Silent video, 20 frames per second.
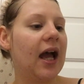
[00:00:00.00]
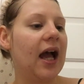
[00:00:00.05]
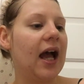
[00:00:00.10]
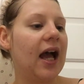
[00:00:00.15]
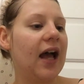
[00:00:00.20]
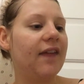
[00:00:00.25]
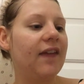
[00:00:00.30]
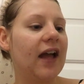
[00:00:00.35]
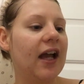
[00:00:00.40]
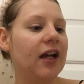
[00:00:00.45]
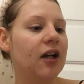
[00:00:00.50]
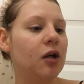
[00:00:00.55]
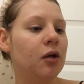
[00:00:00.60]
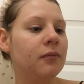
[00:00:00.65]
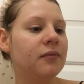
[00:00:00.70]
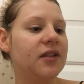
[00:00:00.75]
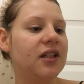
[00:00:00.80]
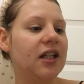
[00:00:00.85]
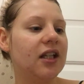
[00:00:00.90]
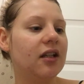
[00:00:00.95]
and that
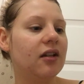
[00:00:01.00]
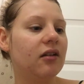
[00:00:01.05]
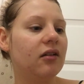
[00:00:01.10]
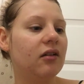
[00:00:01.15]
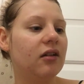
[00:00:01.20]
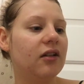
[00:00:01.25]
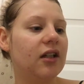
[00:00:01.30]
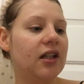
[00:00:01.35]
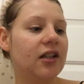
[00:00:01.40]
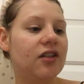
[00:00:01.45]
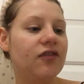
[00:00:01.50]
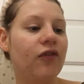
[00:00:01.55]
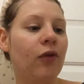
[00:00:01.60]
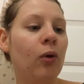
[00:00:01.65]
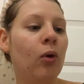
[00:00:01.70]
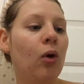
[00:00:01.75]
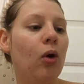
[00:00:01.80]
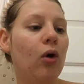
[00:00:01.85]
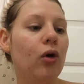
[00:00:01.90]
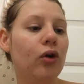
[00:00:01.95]
comes in, it's
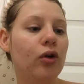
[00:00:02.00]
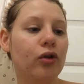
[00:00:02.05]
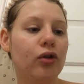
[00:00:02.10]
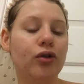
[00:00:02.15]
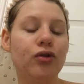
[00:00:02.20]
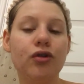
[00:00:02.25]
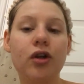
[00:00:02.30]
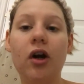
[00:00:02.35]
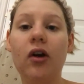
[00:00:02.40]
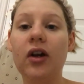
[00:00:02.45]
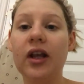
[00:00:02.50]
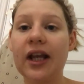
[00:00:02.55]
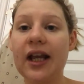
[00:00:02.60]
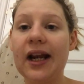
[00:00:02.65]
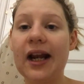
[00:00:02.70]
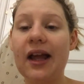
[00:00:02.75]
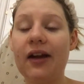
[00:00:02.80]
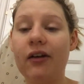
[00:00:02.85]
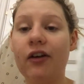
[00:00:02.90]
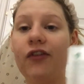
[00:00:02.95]
for oil control and
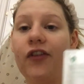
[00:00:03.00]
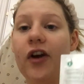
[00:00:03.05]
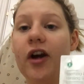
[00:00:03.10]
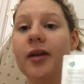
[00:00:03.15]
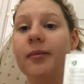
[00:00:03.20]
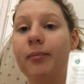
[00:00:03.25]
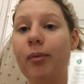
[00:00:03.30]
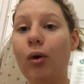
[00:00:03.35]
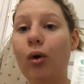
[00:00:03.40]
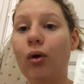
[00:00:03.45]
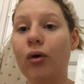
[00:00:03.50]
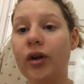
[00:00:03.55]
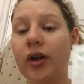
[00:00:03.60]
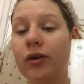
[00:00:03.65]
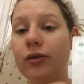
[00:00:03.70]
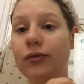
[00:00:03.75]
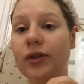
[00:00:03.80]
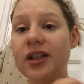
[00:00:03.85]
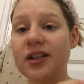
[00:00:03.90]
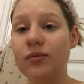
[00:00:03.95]
clarifying pore.
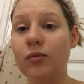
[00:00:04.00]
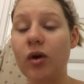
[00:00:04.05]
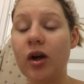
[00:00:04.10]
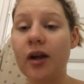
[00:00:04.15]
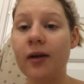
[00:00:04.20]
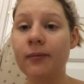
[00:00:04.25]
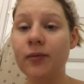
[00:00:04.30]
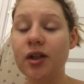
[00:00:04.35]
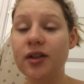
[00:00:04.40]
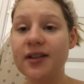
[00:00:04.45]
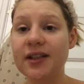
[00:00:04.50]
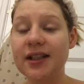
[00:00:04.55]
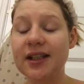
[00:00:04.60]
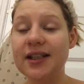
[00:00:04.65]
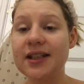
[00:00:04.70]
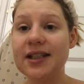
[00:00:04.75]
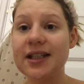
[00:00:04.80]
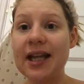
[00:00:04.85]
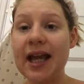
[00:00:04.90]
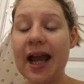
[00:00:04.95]
Now the reason why I'm using
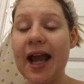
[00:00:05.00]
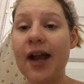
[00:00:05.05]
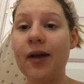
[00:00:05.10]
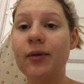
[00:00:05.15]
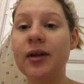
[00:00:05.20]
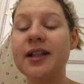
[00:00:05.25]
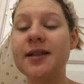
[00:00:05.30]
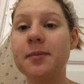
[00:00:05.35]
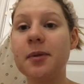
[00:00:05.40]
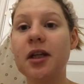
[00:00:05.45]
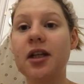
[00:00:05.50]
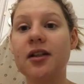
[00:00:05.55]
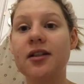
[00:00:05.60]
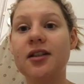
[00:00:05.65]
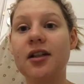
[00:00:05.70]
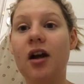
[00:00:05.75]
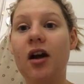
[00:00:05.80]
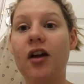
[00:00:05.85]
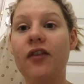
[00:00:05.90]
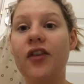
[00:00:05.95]
this now is
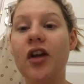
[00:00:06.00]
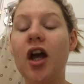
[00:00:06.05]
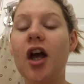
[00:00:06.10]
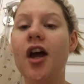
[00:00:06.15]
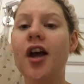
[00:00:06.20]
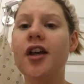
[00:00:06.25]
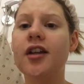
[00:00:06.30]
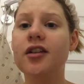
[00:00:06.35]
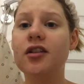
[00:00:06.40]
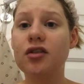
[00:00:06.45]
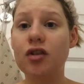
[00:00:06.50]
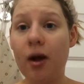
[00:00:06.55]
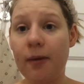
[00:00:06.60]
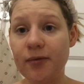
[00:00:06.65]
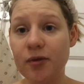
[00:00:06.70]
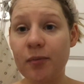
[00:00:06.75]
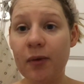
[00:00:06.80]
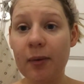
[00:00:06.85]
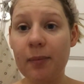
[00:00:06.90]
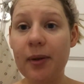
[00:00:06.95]
because I've
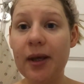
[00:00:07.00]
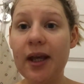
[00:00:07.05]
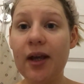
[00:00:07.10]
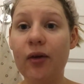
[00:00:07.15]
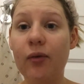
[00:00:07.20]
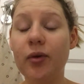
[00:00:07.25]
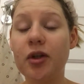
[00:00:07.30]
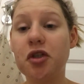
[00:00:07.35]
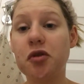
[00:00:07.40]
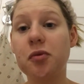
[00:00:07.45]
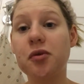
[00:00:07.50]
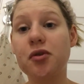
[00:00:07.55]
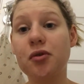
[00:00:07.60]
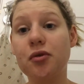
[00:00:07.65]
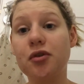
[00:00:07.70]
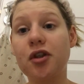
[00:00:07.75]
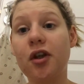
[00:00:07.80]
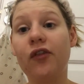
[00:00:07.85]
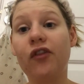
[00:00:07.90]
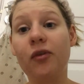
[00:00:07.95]
stopped my peel, which was
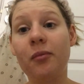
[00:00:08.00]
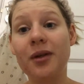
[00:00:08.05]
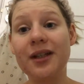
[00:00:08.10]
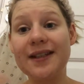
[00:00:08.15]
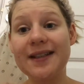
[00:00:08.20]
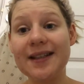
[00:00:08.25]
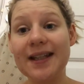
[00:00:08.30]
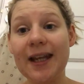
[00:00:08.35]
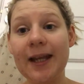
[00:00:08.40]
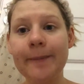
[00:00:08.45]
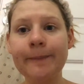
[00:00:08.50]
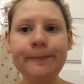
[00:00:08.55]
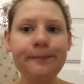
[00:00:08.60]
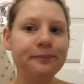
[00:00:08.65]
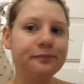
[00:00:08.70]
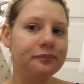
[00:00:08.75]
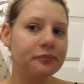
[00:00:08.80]
also for my skin,